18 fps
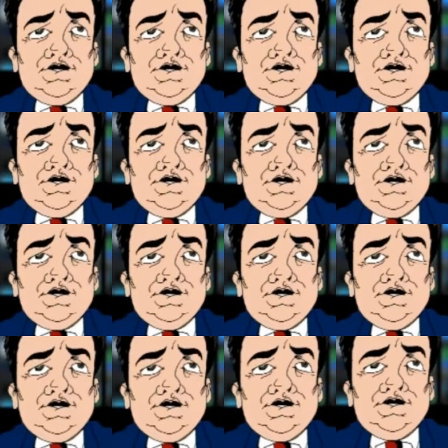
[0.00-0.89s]
go.
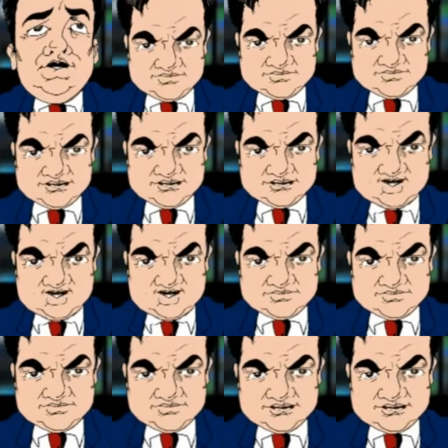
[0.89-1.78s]
Uh,
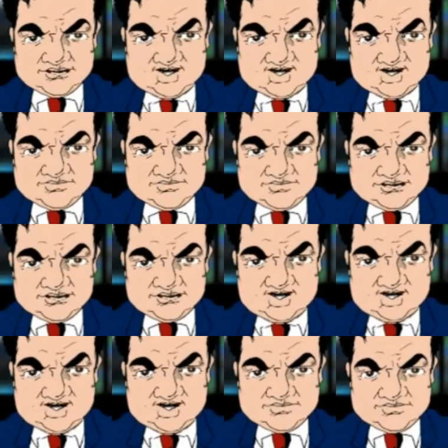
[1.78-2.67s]
so, uh,
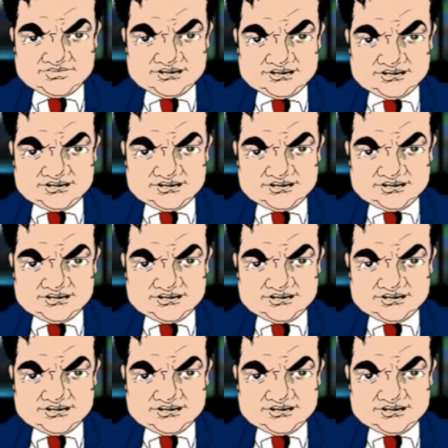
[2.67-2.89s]
who knows?